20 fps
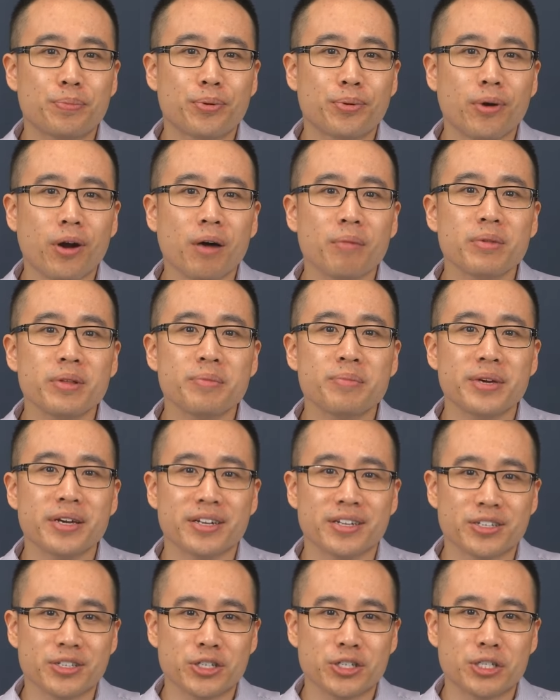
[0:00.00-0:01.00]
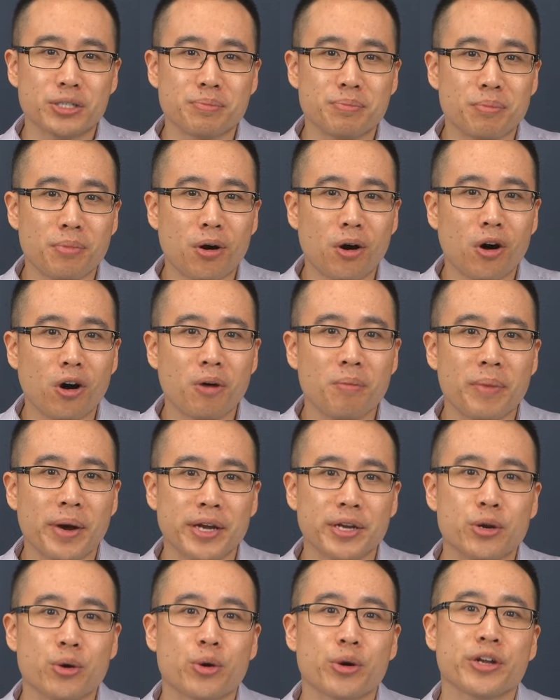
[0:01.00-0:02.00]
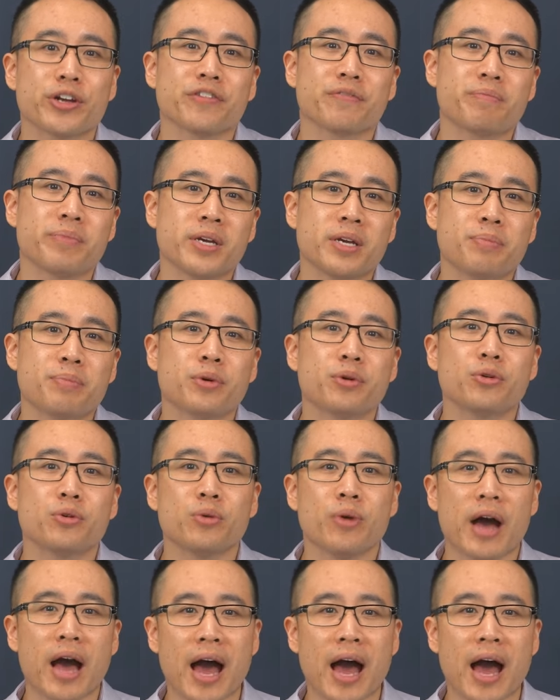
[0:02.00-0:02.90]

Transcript: probably be in a small minority of people who